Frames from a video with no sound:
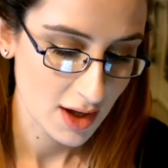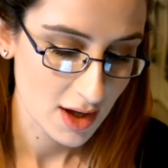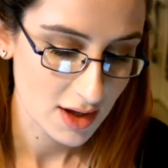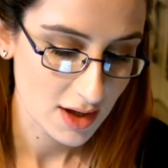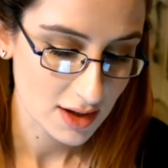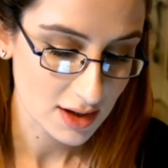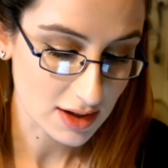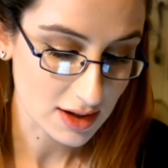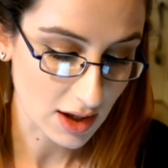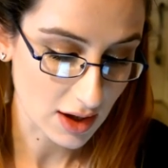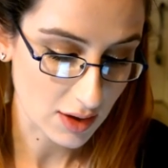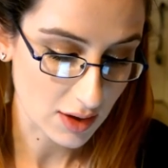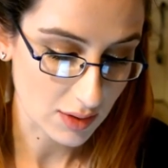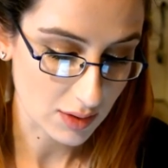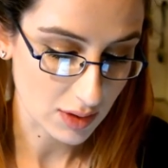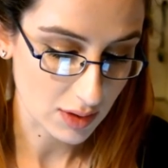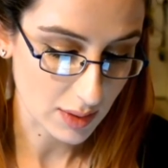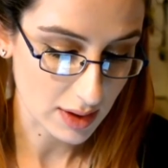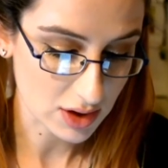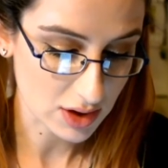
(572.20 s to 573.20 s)
So
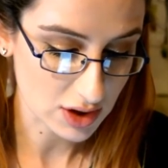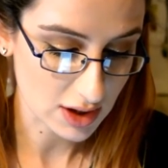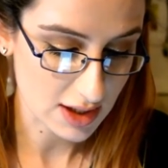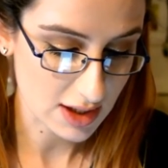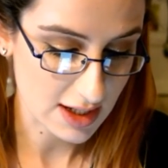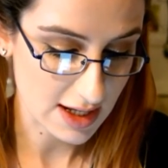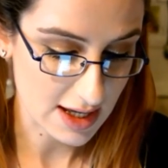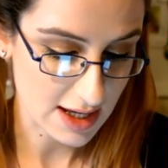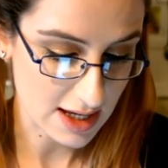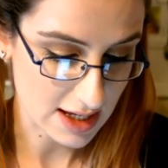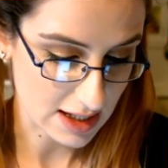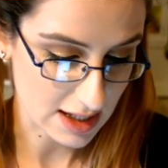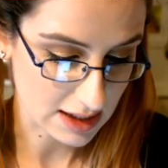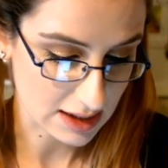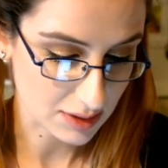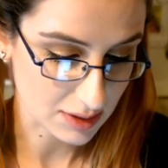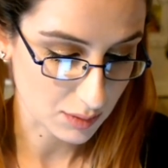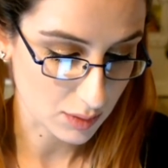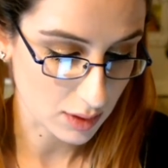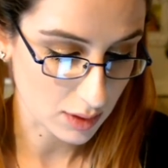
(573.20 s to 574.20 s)
the question
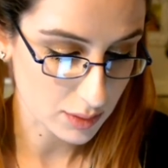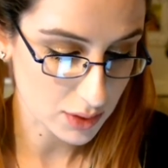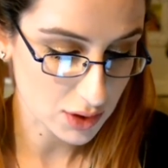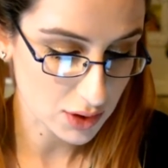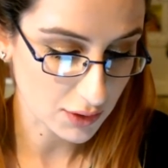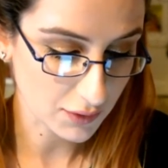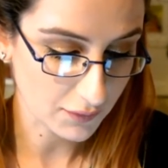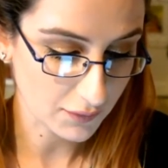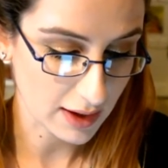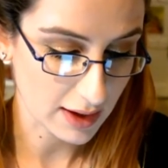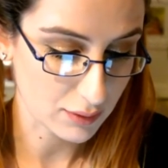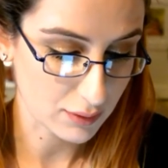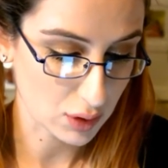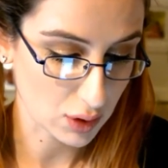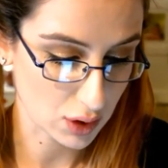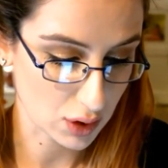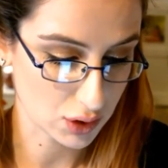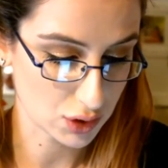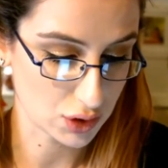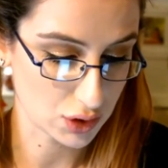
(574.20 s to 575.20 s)
is, what was your favourite
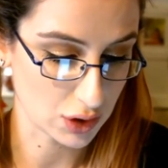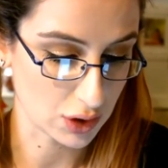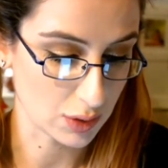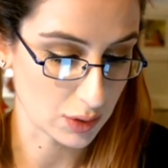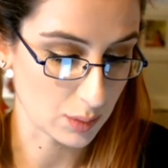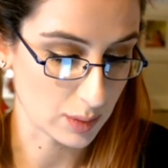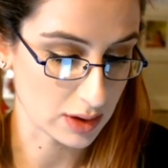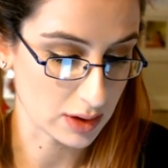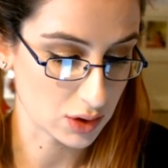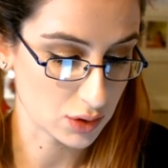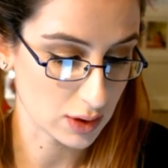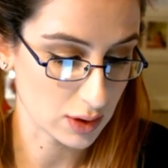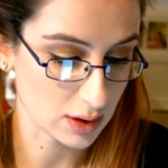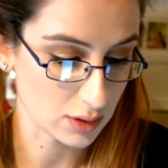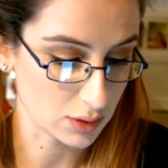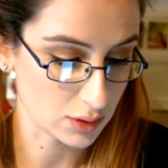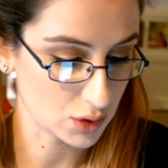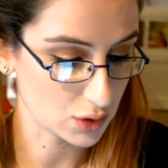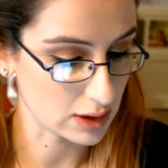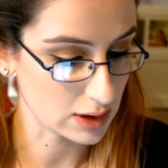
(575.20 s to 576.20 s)
costume when trick
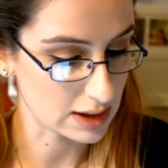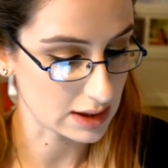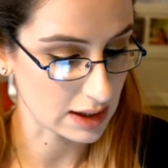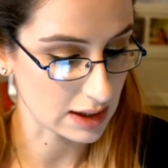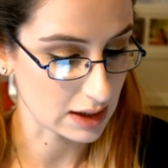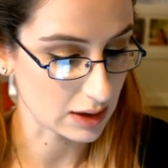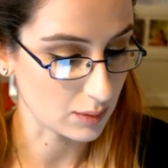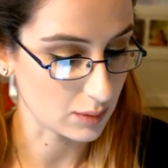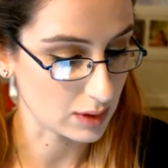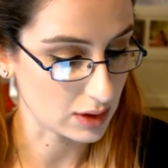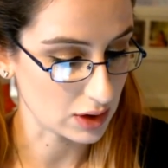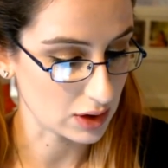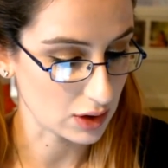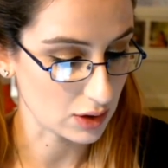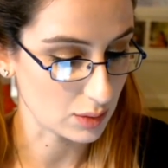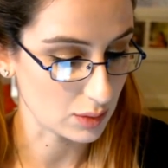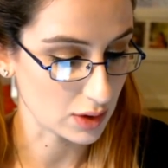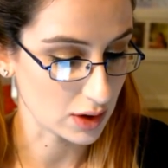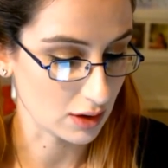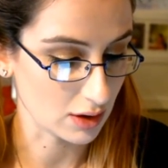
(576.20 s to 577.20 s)
or treating when you
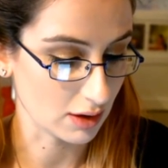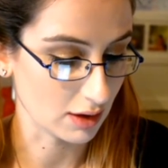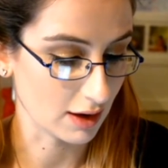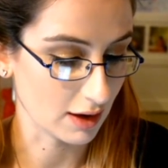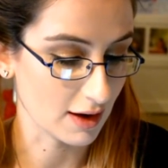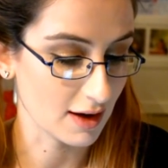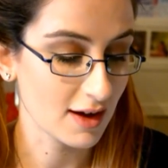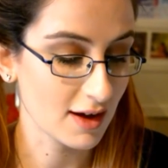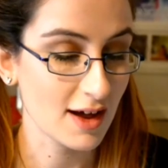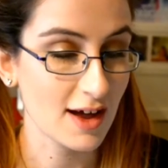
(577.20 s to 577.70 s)
were younger?